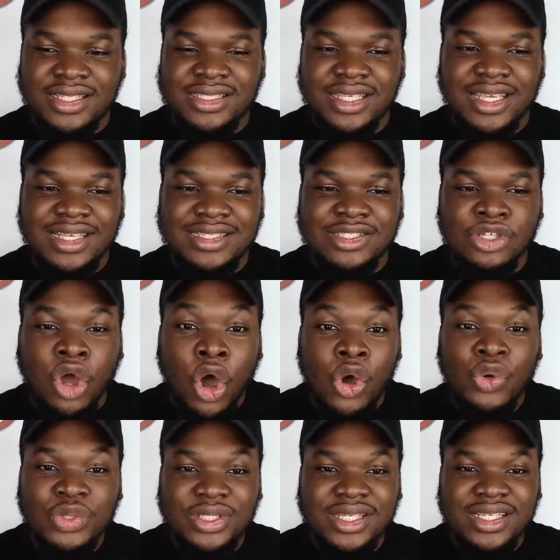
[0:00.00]
is
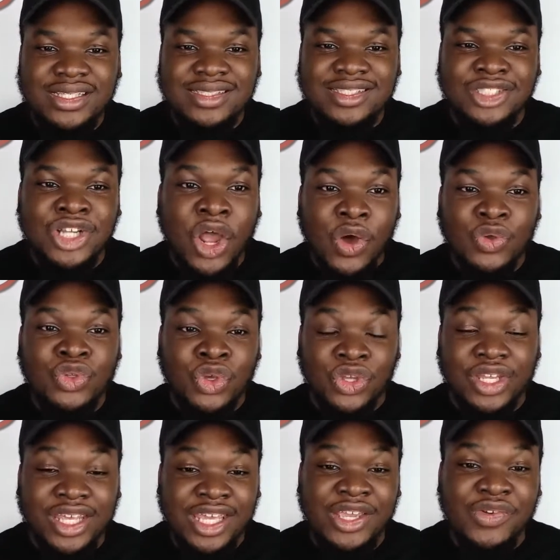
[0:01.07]
Cody's childhood
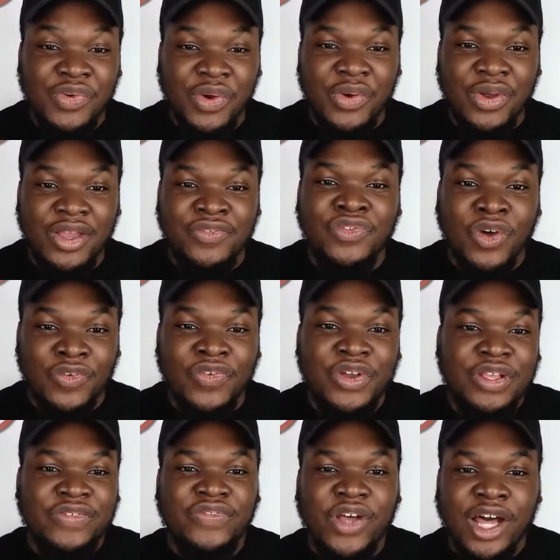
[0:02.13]
hero. If not for
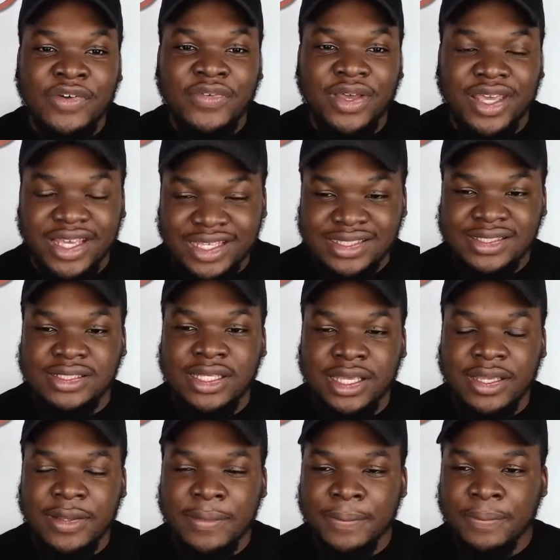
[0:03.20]
his father, it is
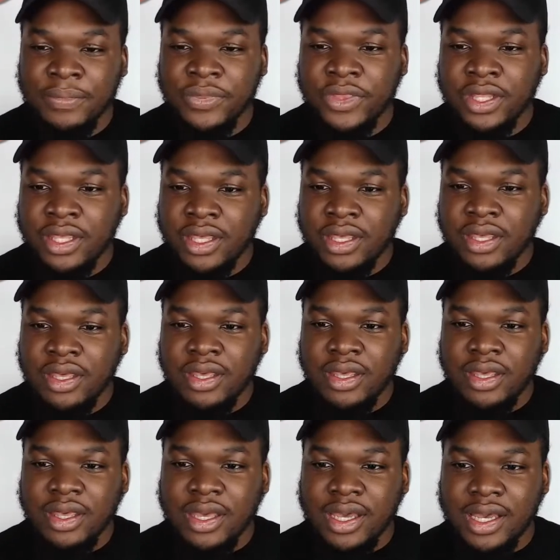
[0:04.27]
Sting.
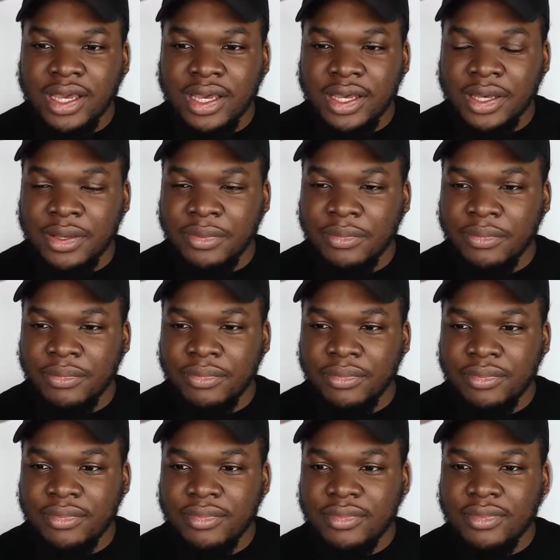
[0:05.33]
And
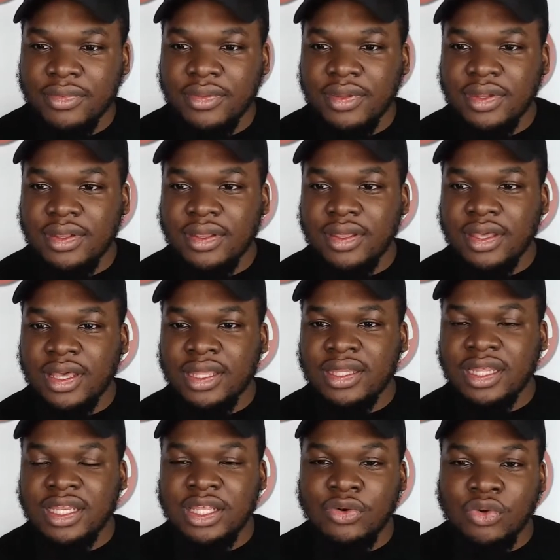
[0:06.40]

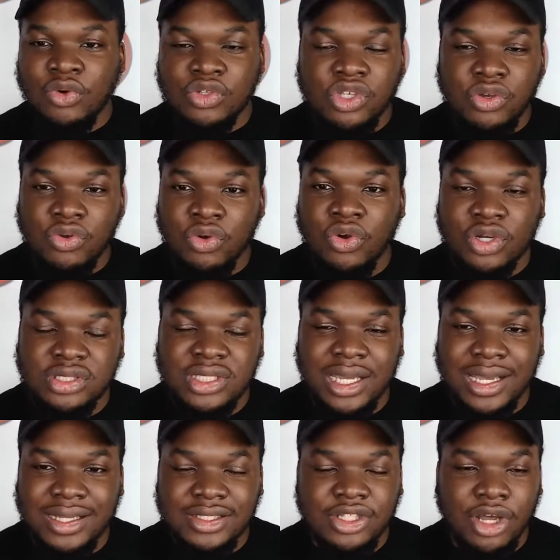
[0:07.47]
then he also looked
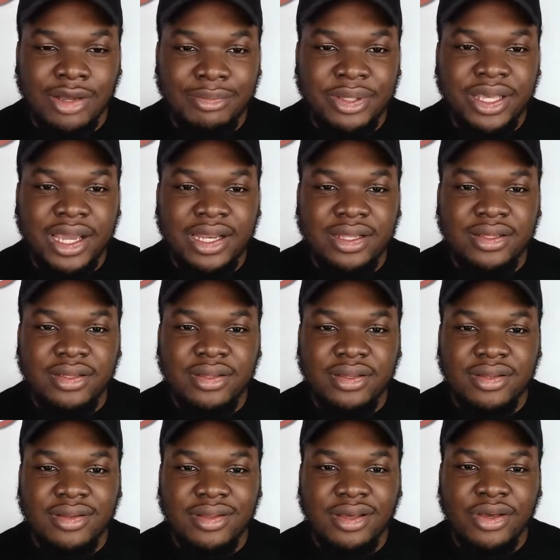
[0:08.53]
at Darby Allin,
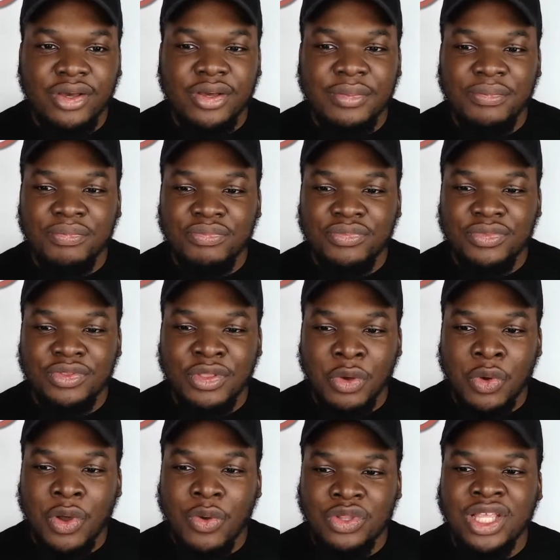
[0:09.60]

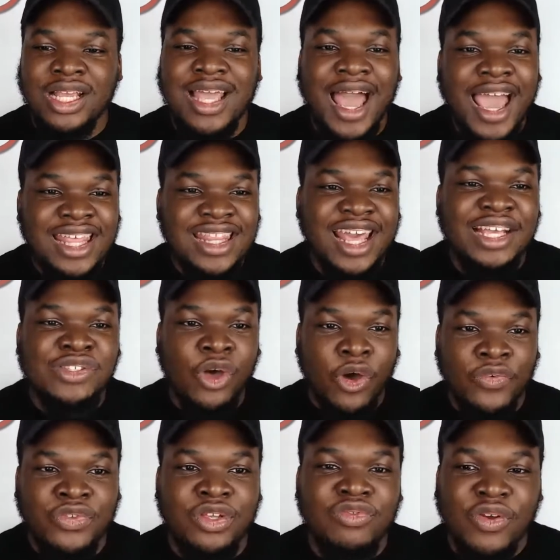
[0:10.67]
the guy that is
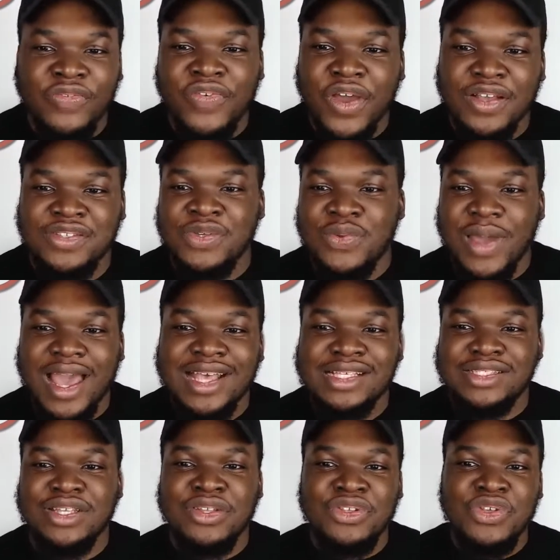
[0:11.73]
often referred to
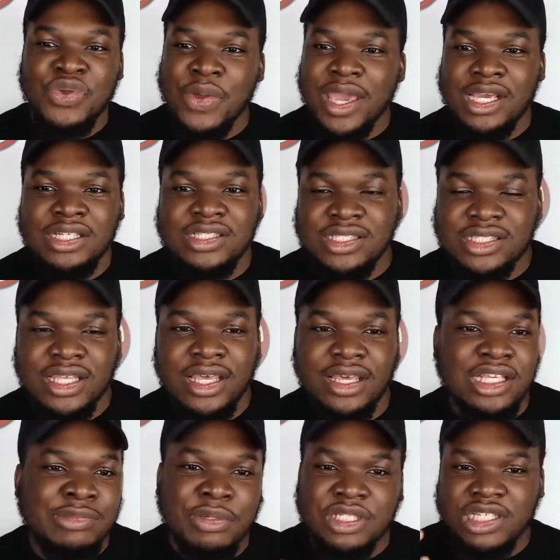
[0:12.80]
as the new age Sting,
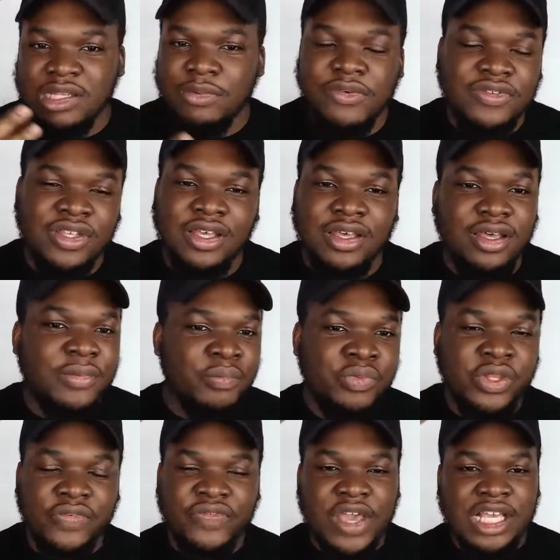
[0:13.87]
especially with the
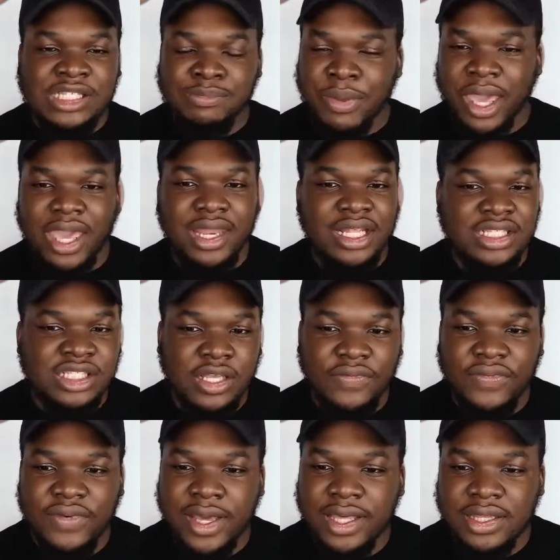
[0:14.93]
face paint and
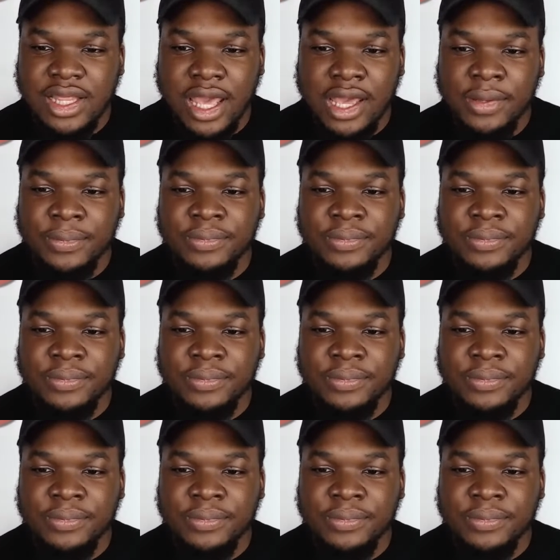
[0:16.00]
stuff like that.